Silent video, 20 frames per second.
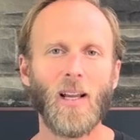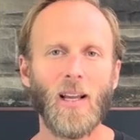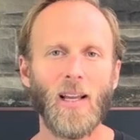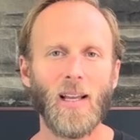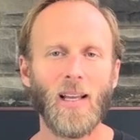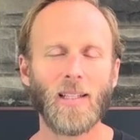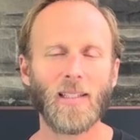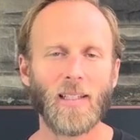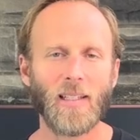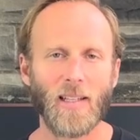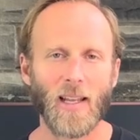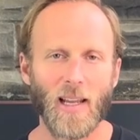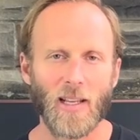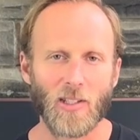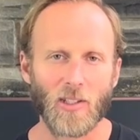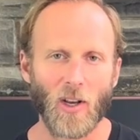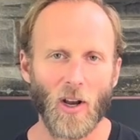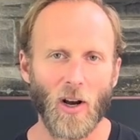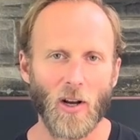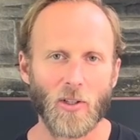In
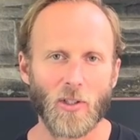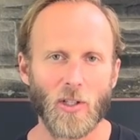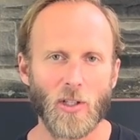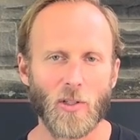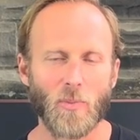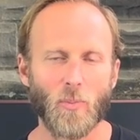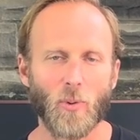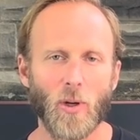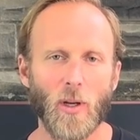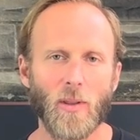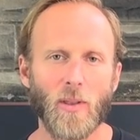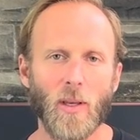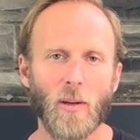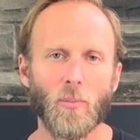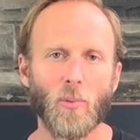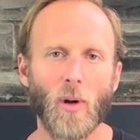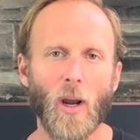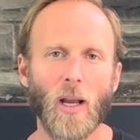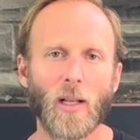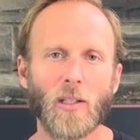today's conscious breathing
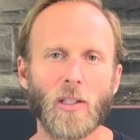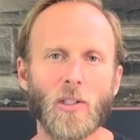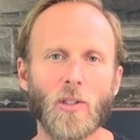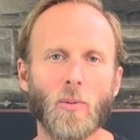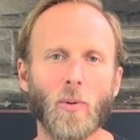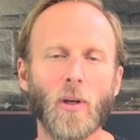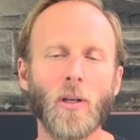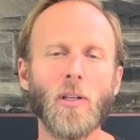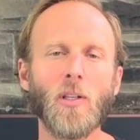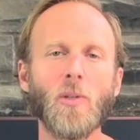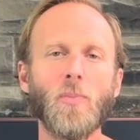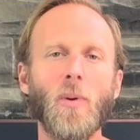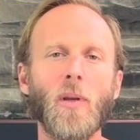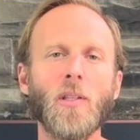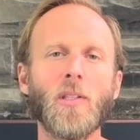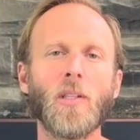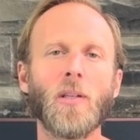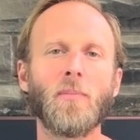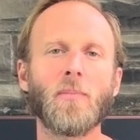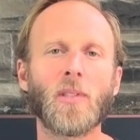practice, we're going to spend
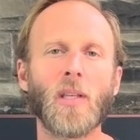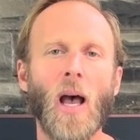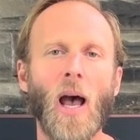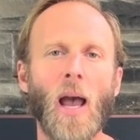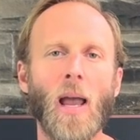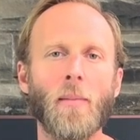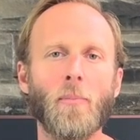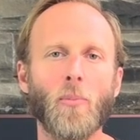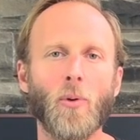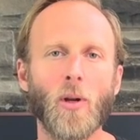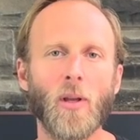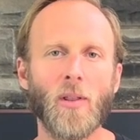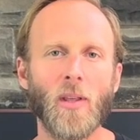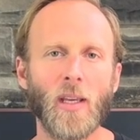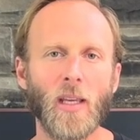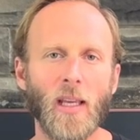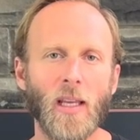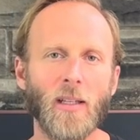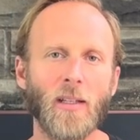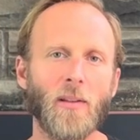some time
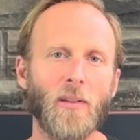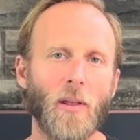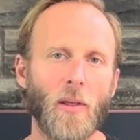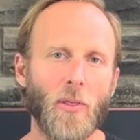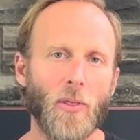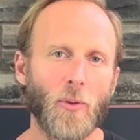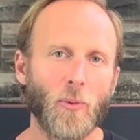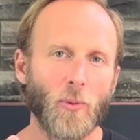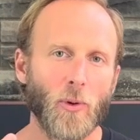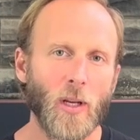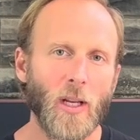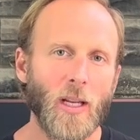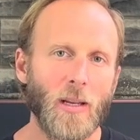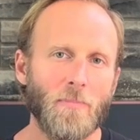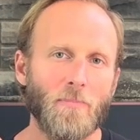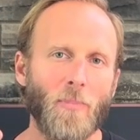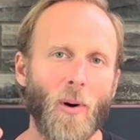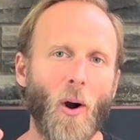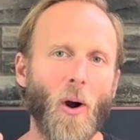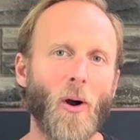breathing into the three
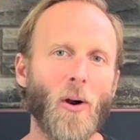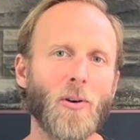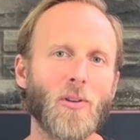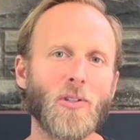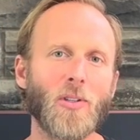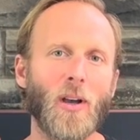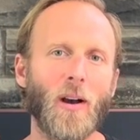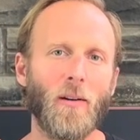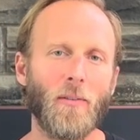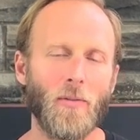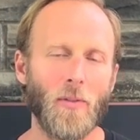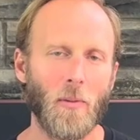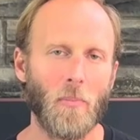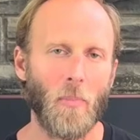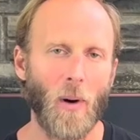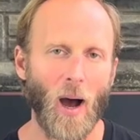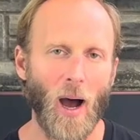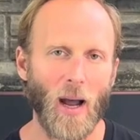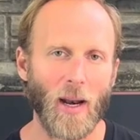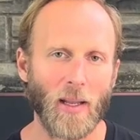parts of the
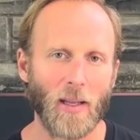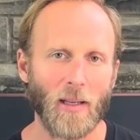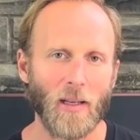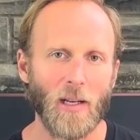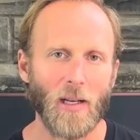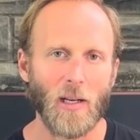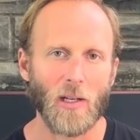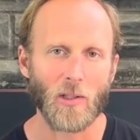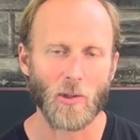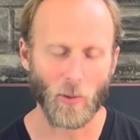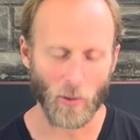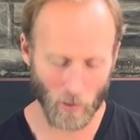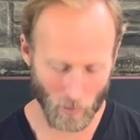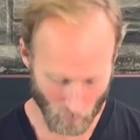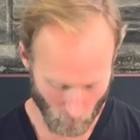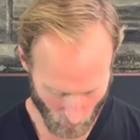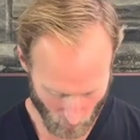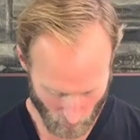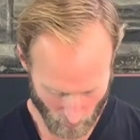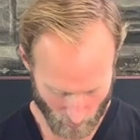body. So we're going to
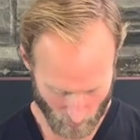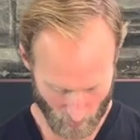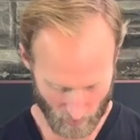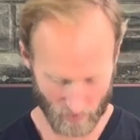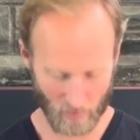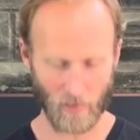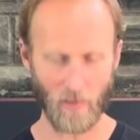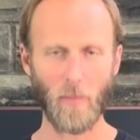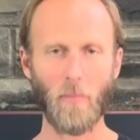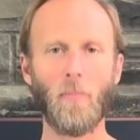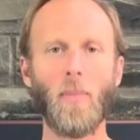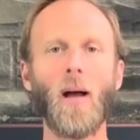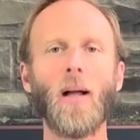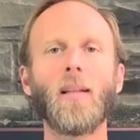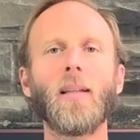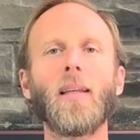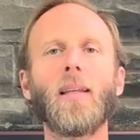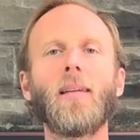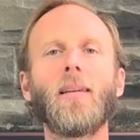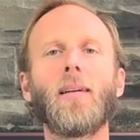breathe into the
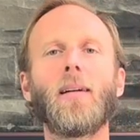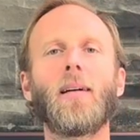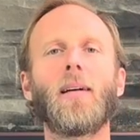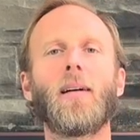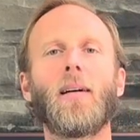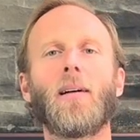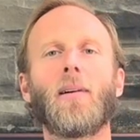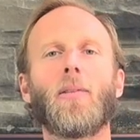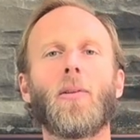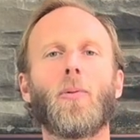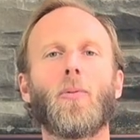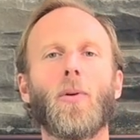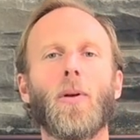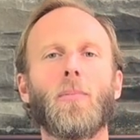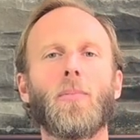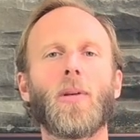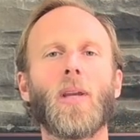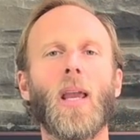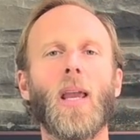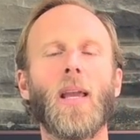belly, the rib
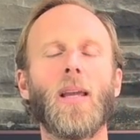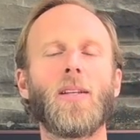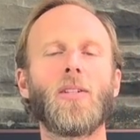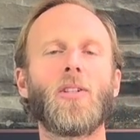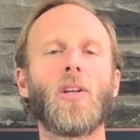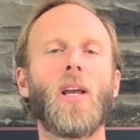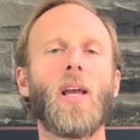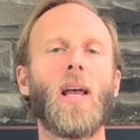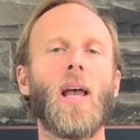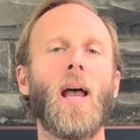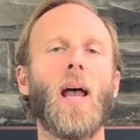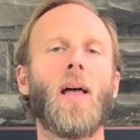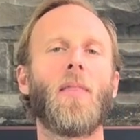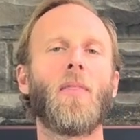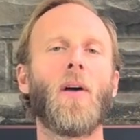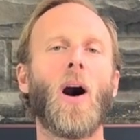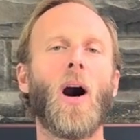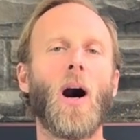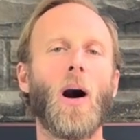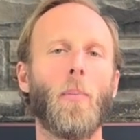cage, and
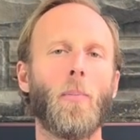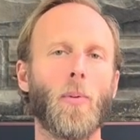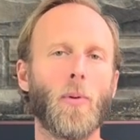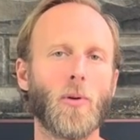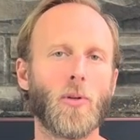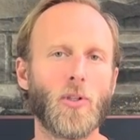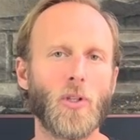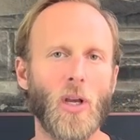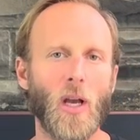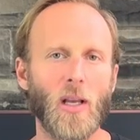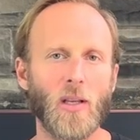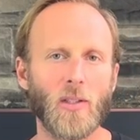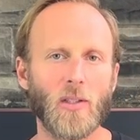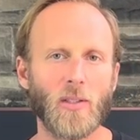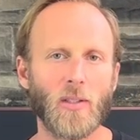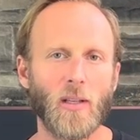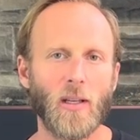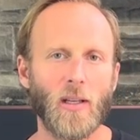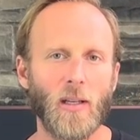the upper chest.